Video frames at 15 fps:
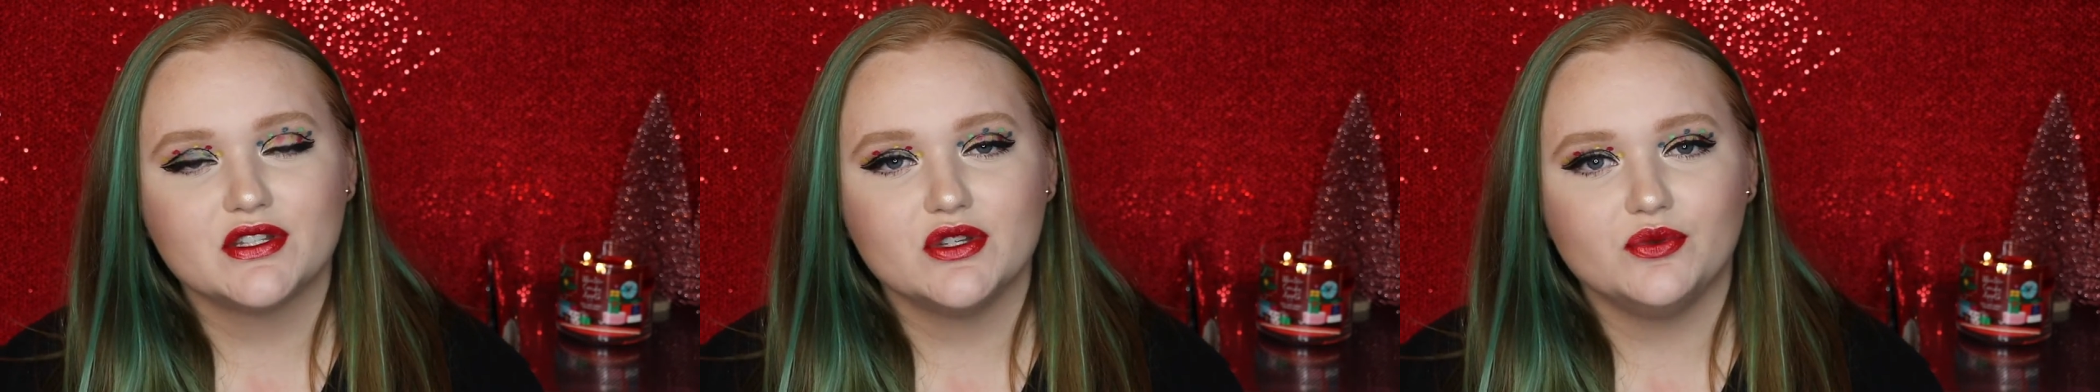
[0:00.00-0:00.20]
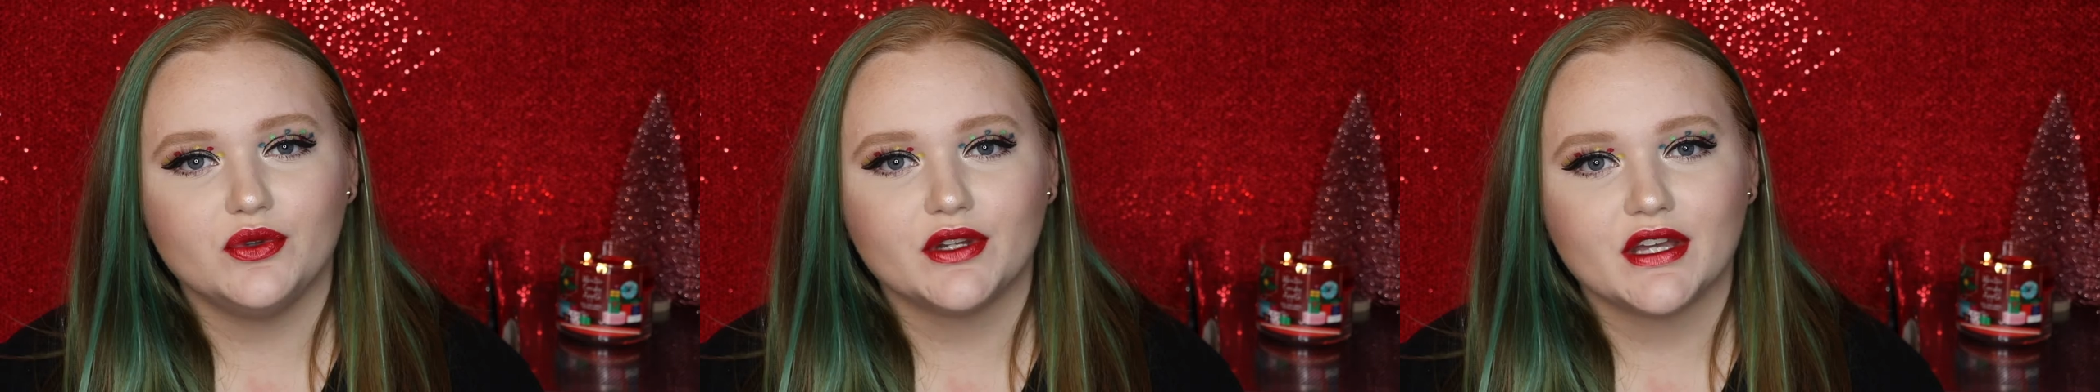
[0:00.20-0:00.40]

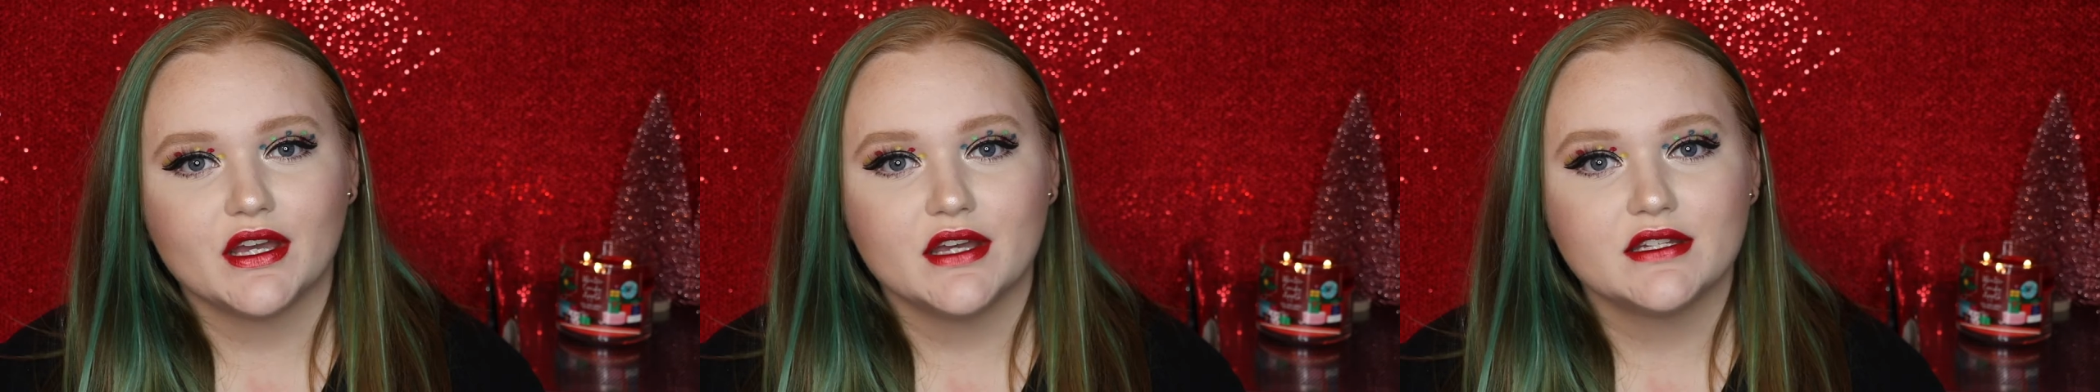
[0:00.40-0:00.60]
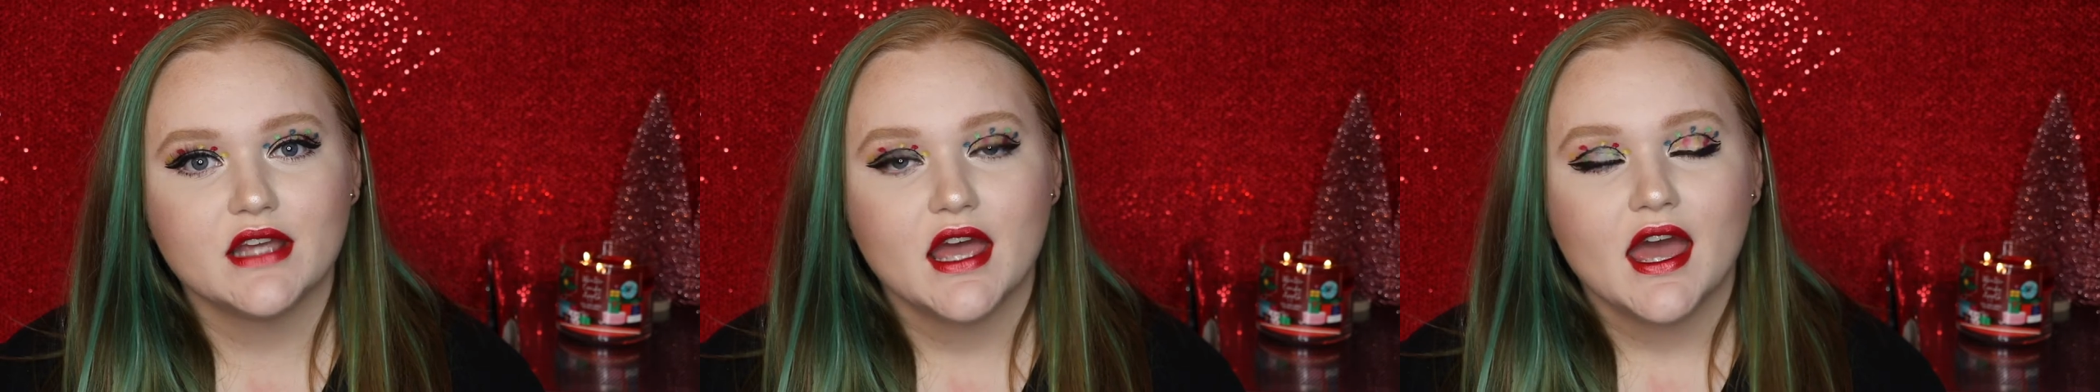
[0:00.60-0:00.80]
You will
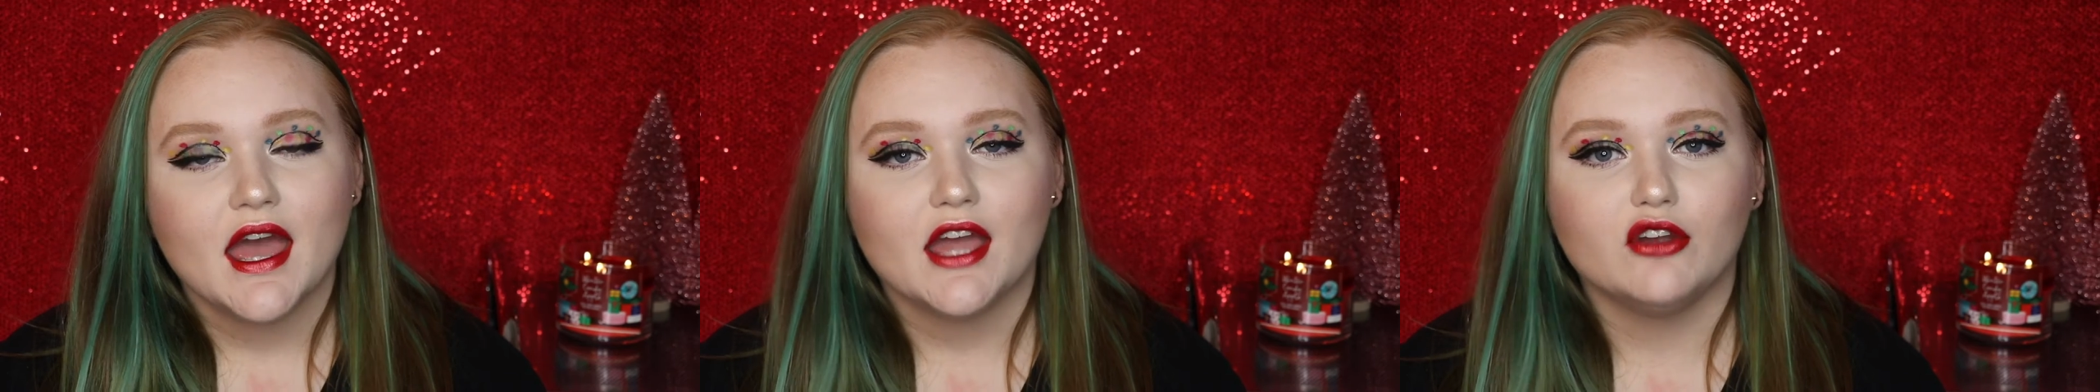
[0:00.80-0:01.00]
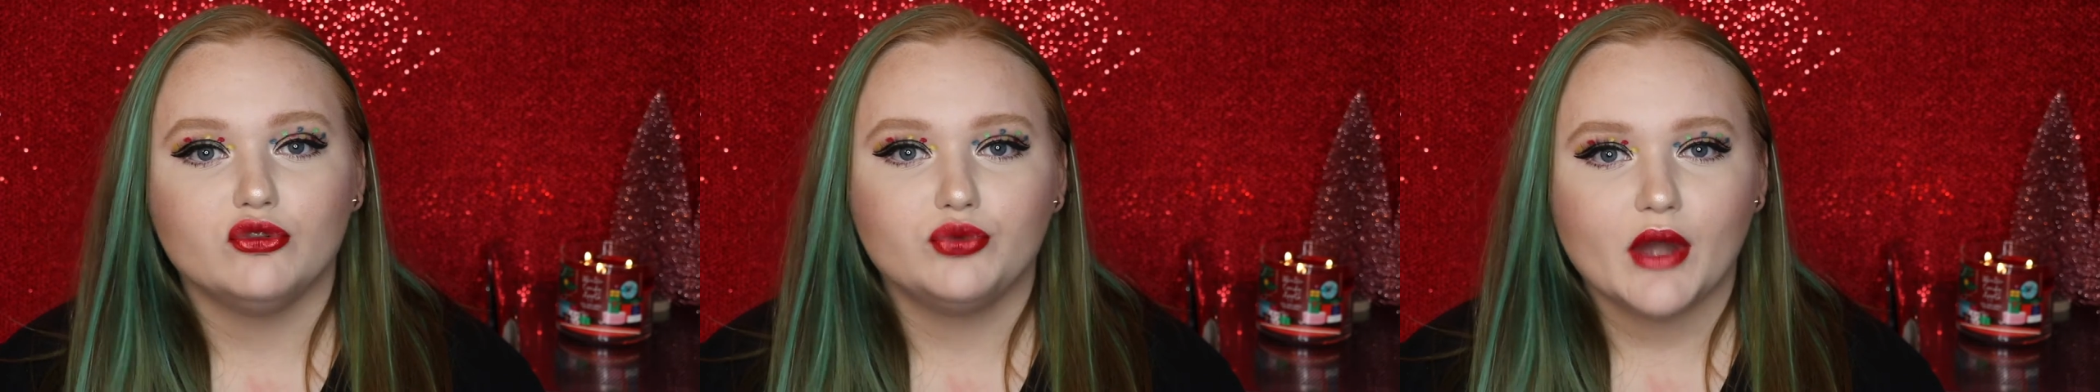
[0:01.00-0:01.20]
get
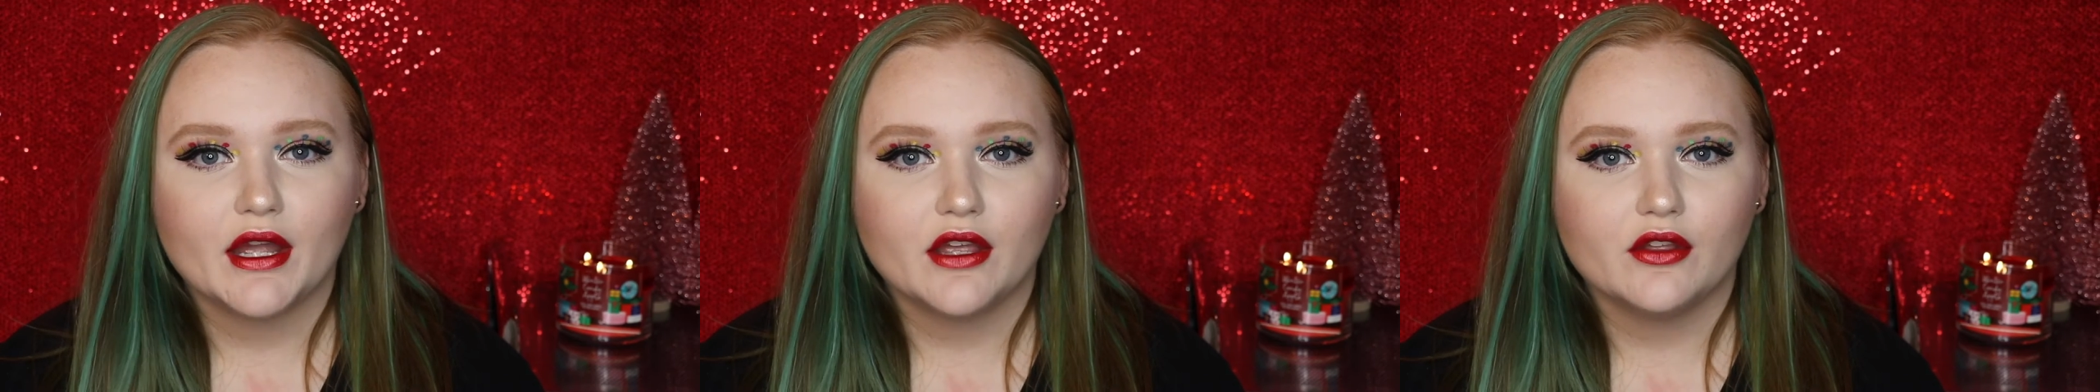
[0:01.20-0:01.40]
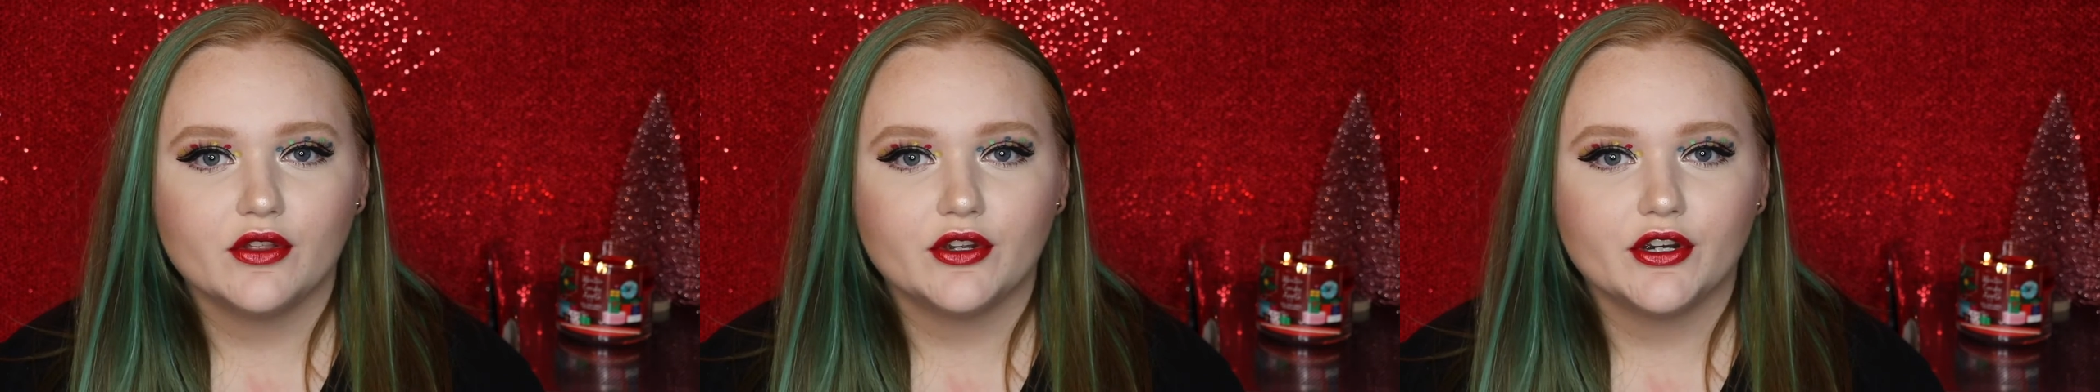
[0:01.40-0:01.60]
a
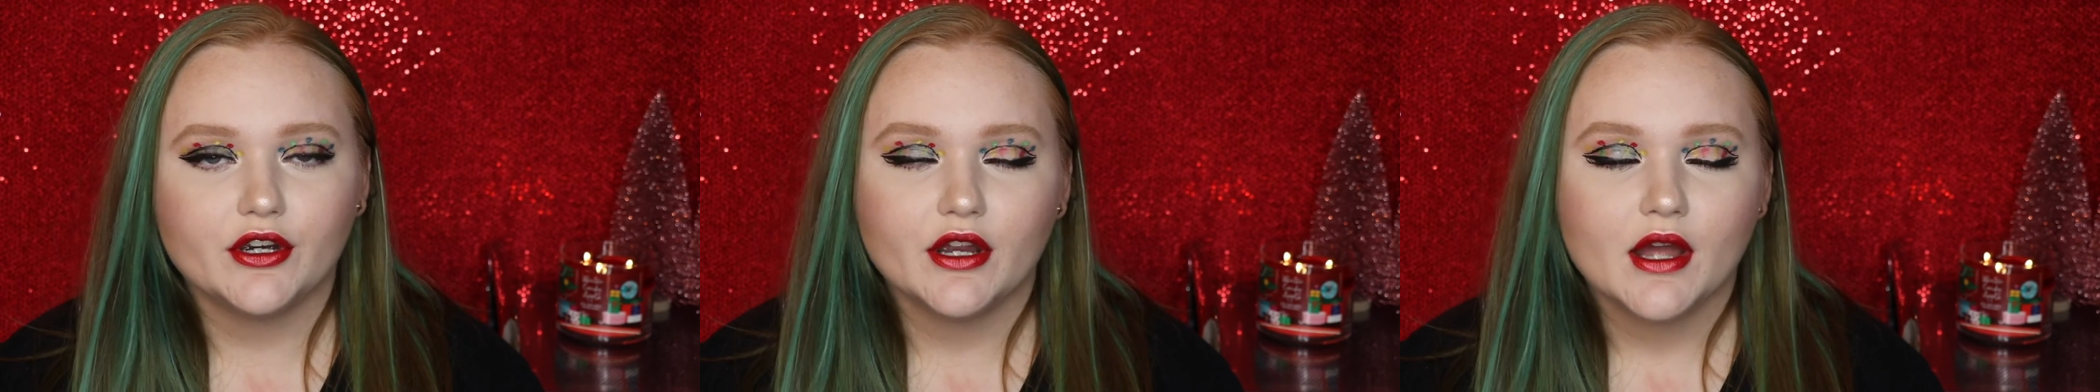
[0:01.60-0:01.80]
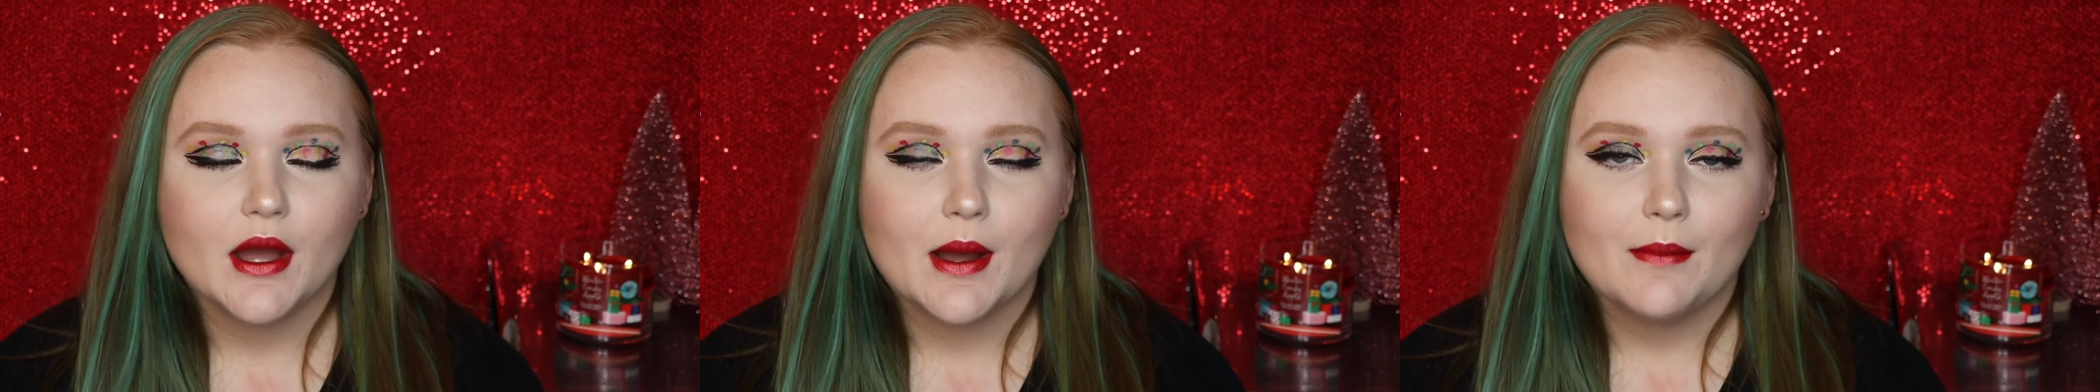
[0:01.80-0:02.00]

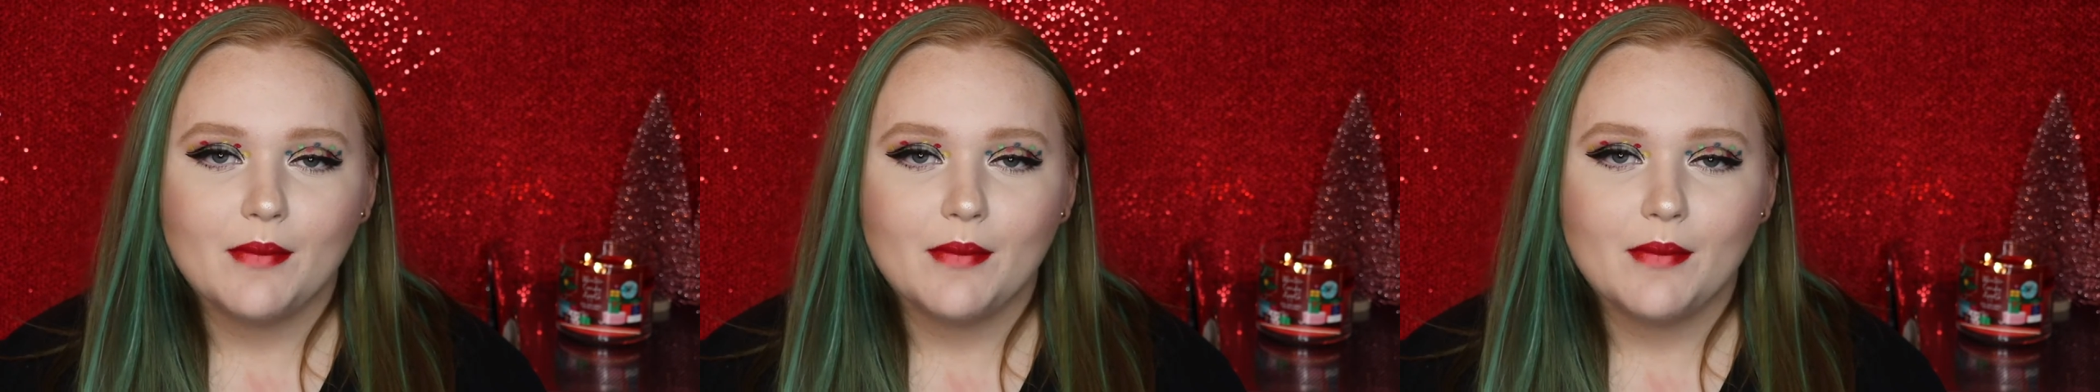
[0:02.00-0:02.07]
regular